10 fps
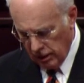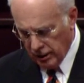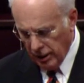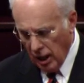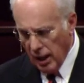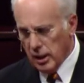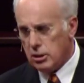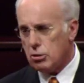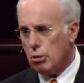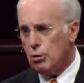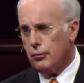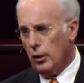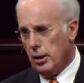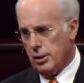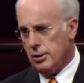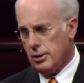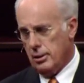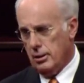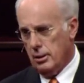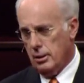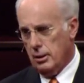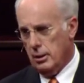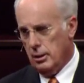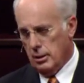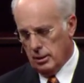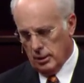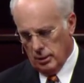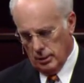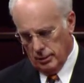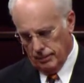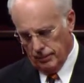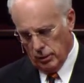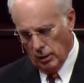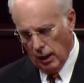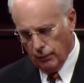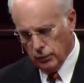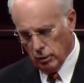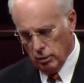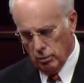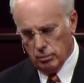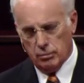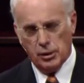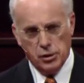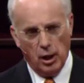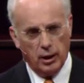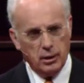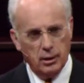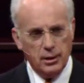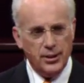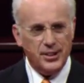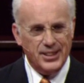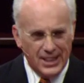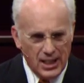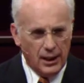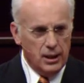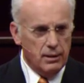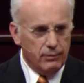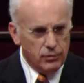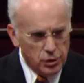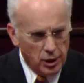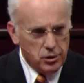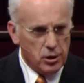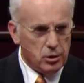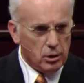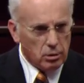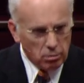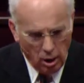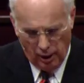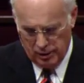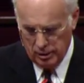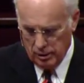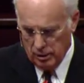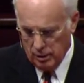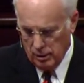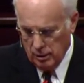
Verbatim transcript: and deny its truthfulness, you have to reject the deity of Jesus Christ.